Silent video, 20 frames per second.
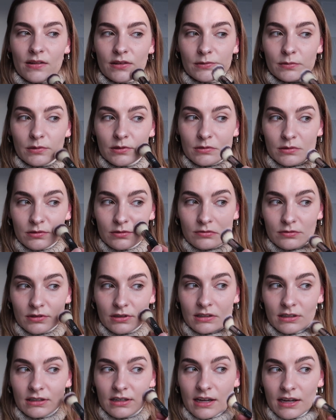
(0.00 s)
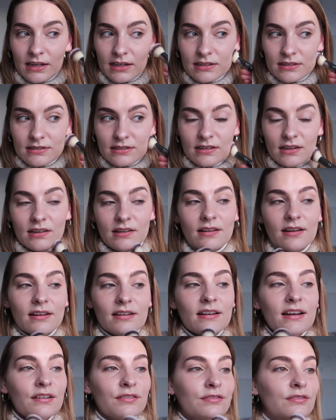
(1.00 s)
it's supposed to be really nice
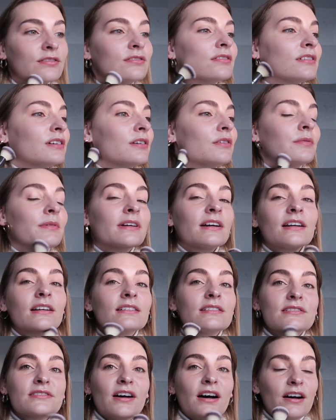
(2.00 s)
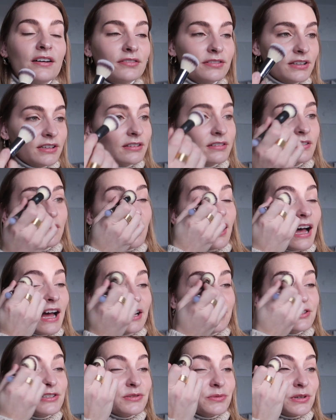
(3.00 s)
and I oh my god it's soft
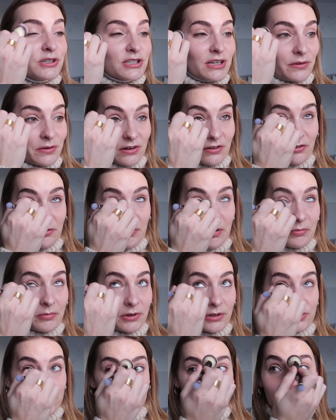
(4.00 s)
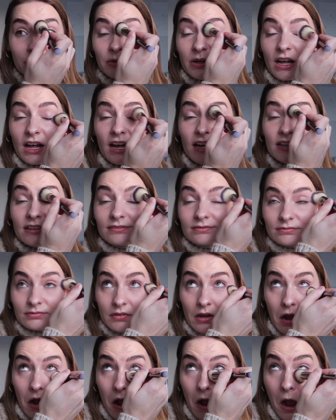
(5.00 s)
I just wish I would have remembered to uh,
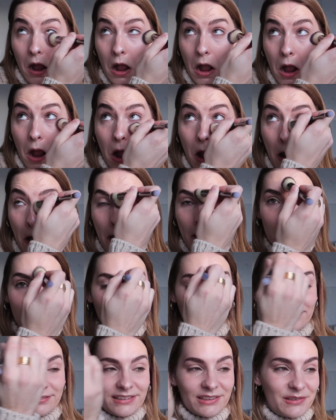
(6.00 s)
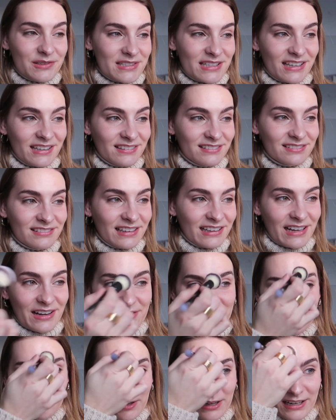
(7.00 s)
use it like I
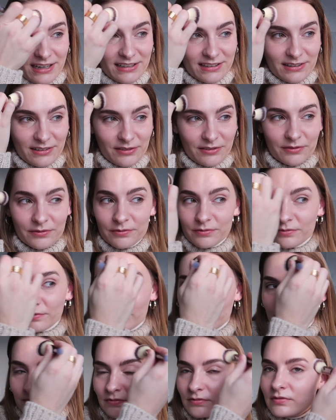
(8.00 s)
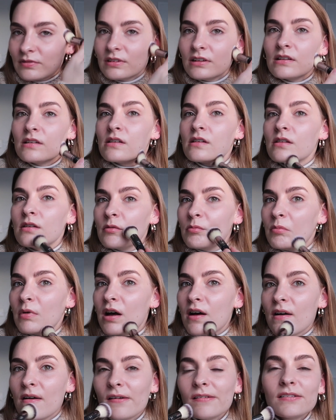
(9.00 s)
was planning to
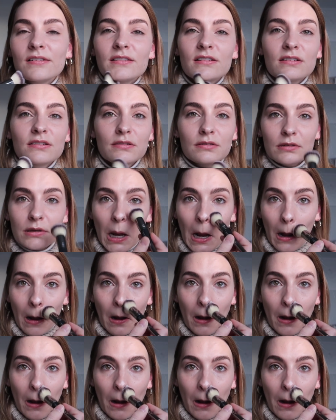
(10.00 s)
but just